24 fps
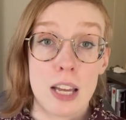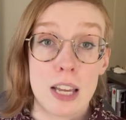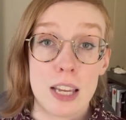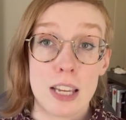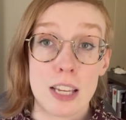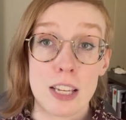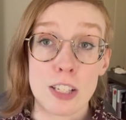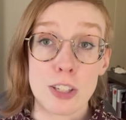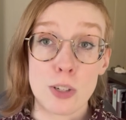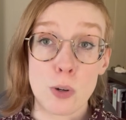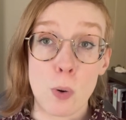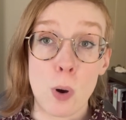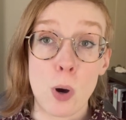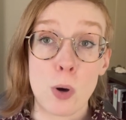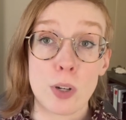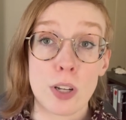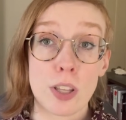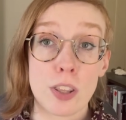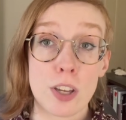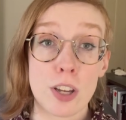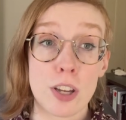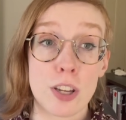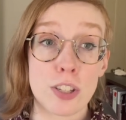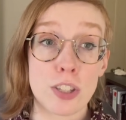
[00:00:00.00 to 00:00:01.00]
is, quote,
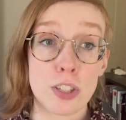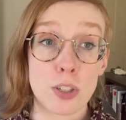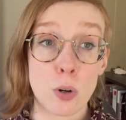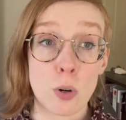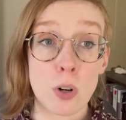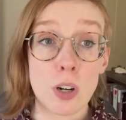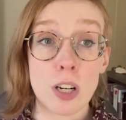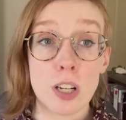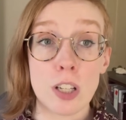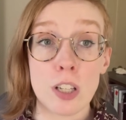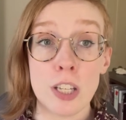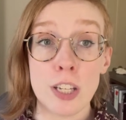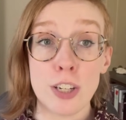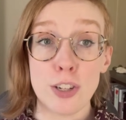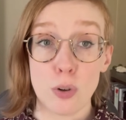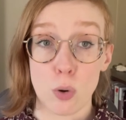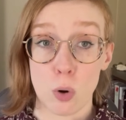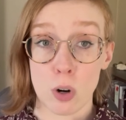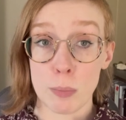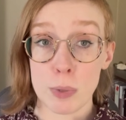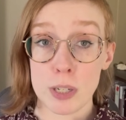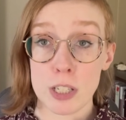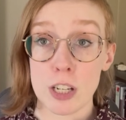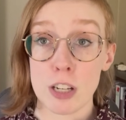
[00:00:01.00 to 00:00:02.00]
the historically
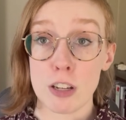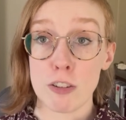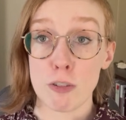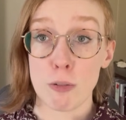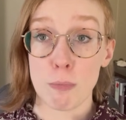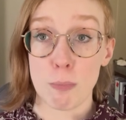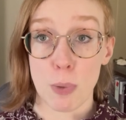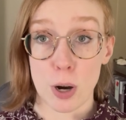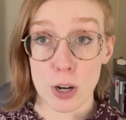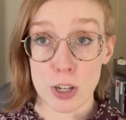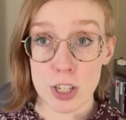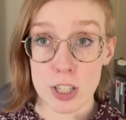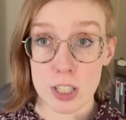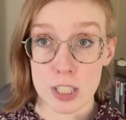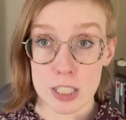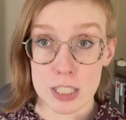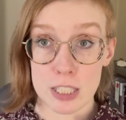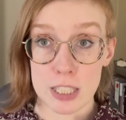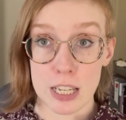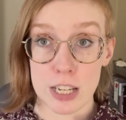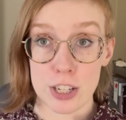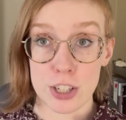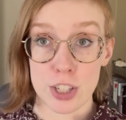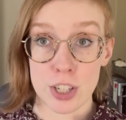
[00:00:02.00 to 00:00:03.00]
normative
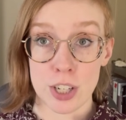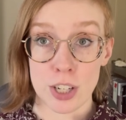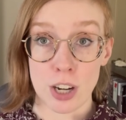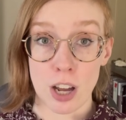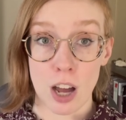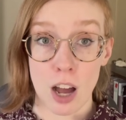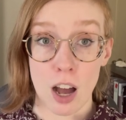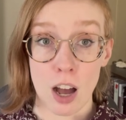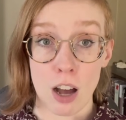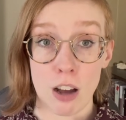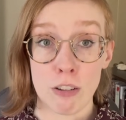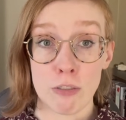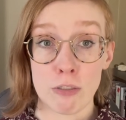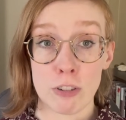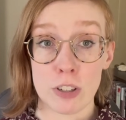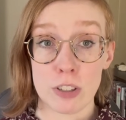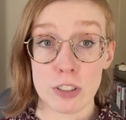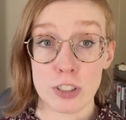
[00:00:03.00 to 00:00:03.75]
marginalization of